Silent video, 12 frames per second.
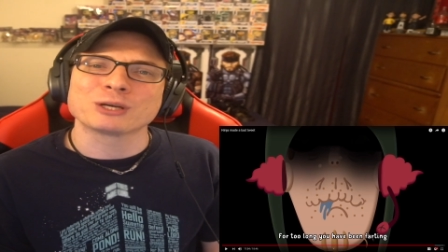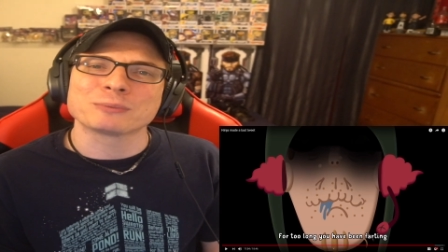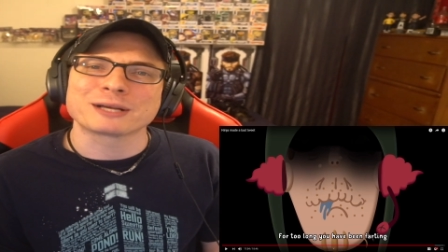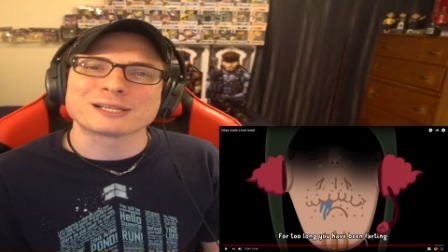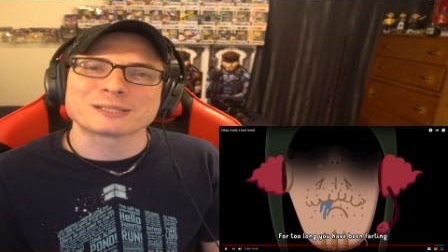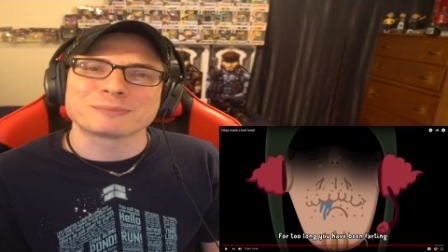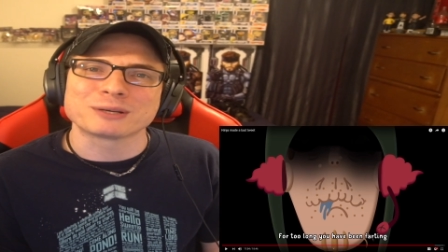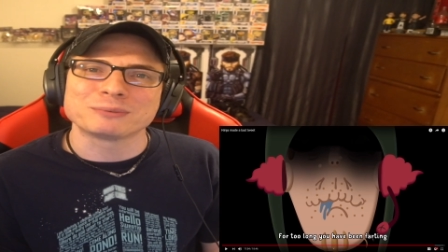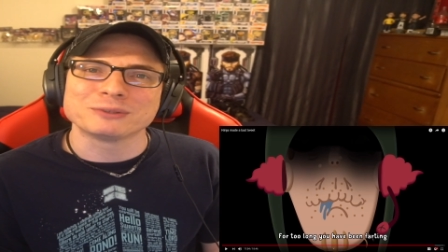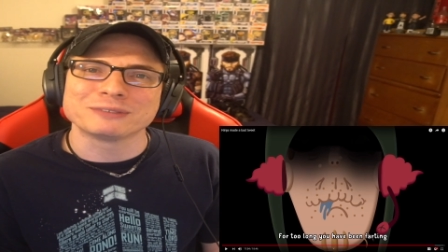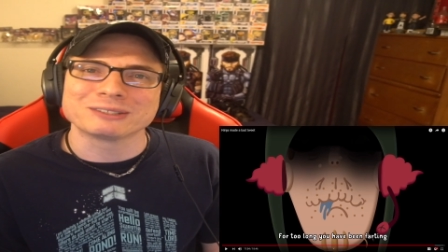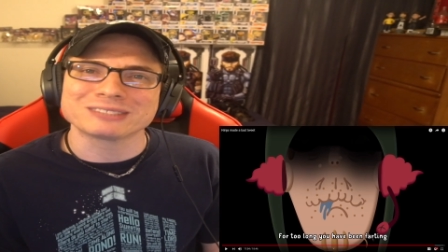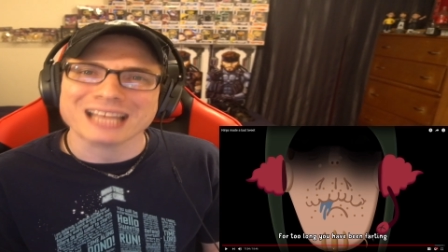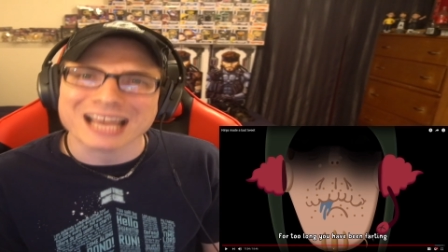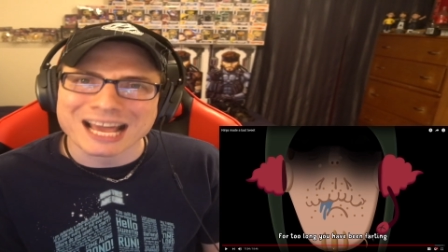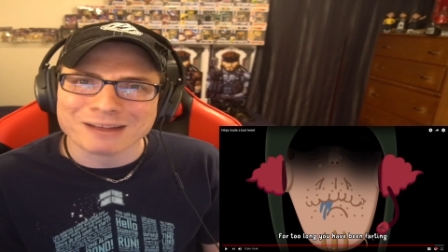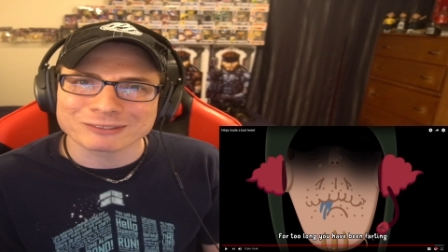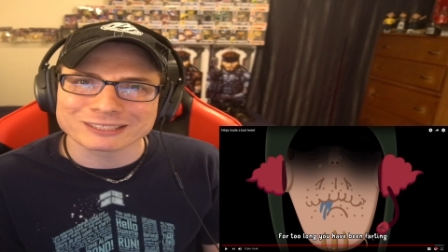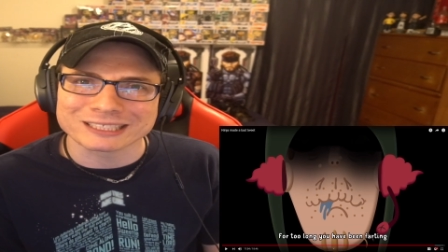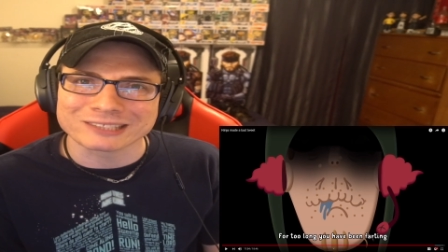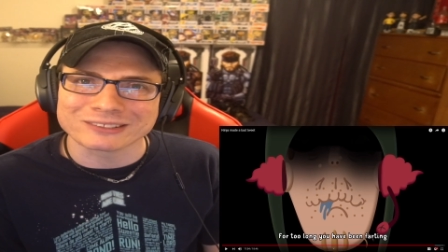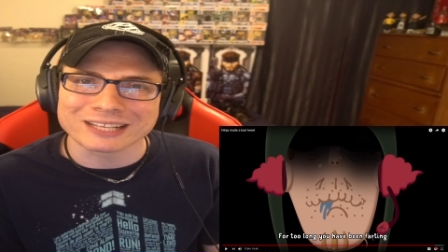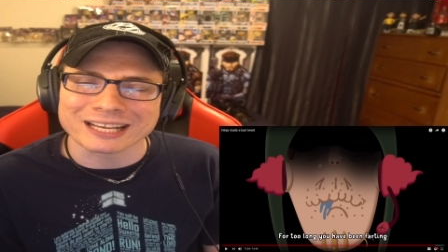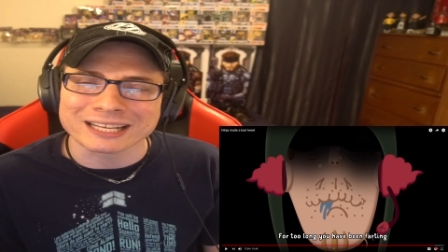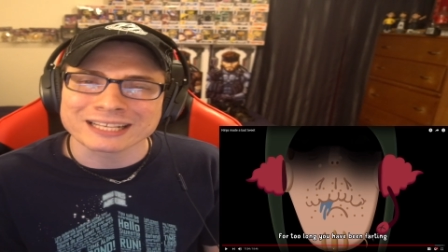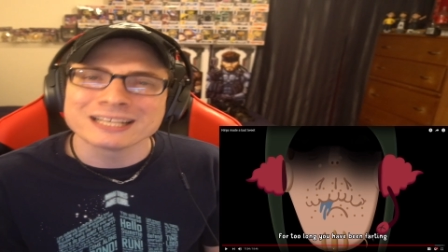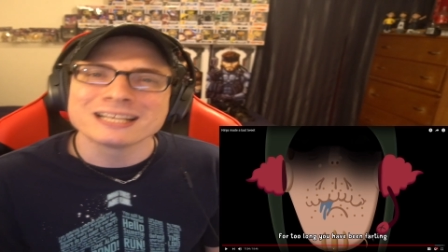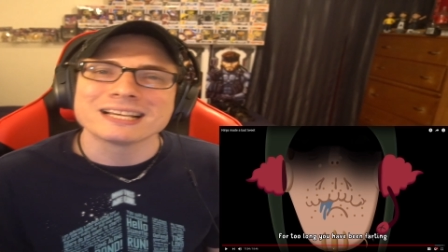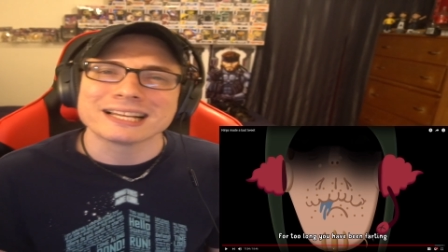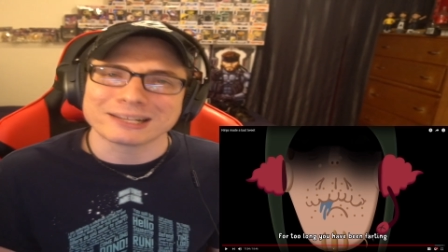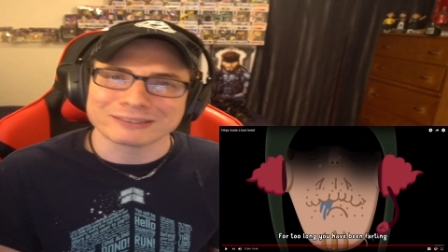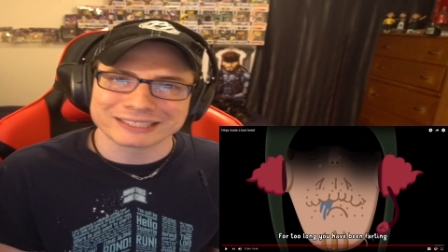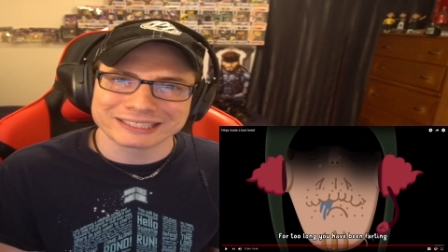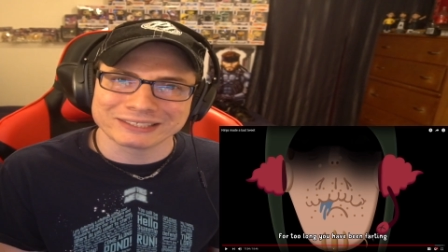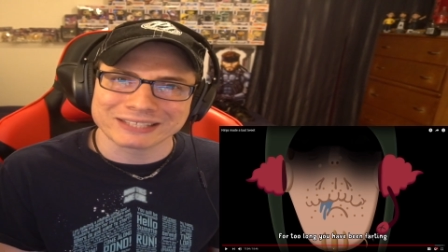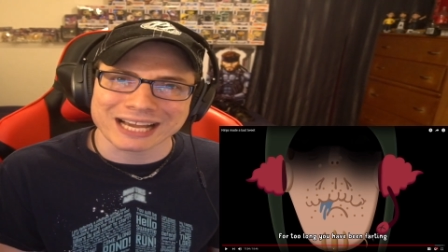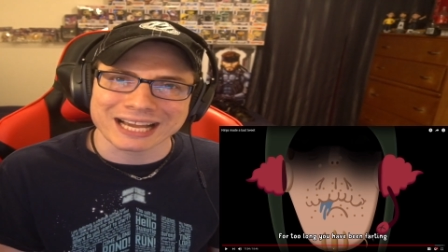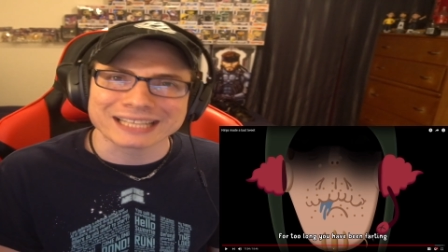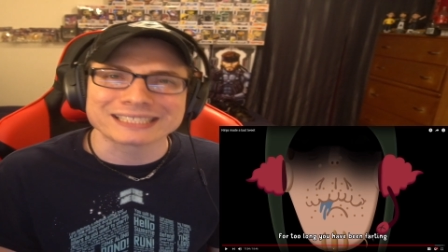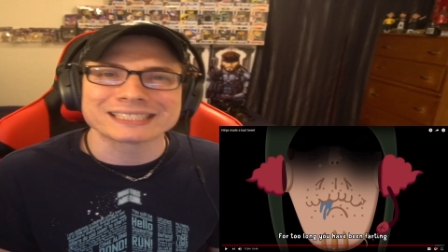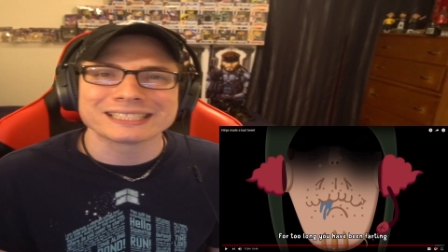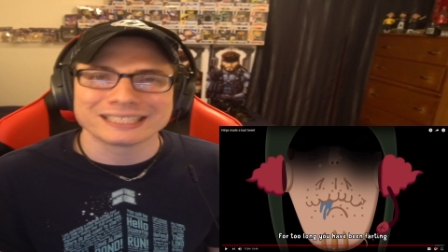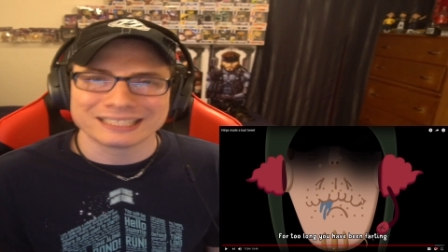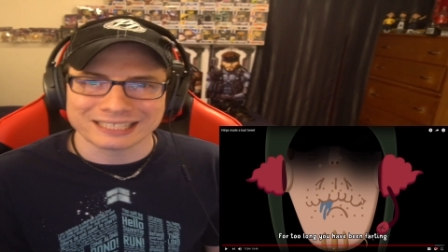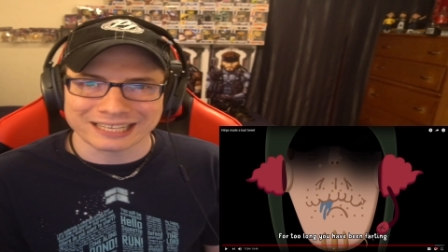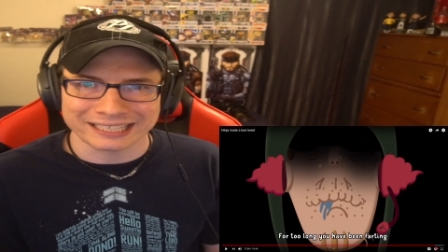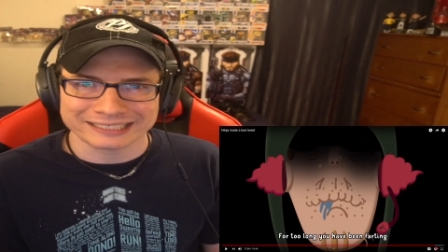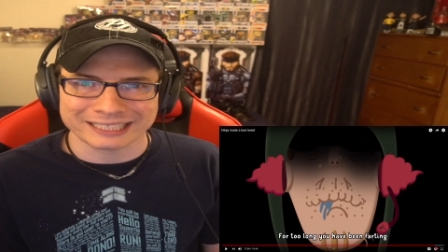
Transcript: bell because I put up new videos every single day. And I'll see you guys next